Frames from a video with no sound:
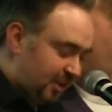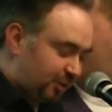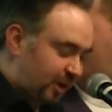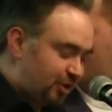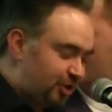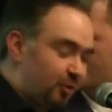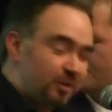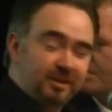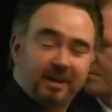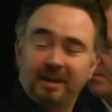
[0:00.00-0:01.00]
so I
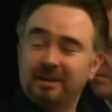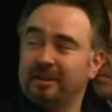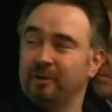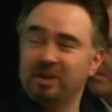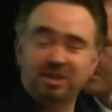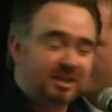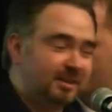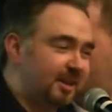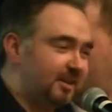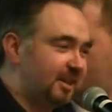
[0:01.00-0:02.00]
joked that originally
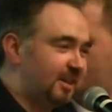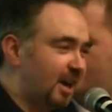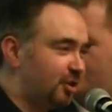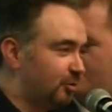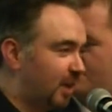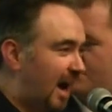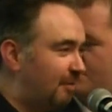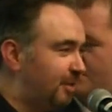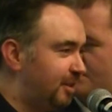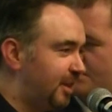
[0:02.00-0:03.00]
that the natural
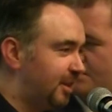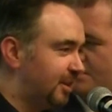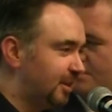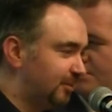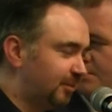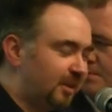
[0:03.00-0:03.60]
amphitheatre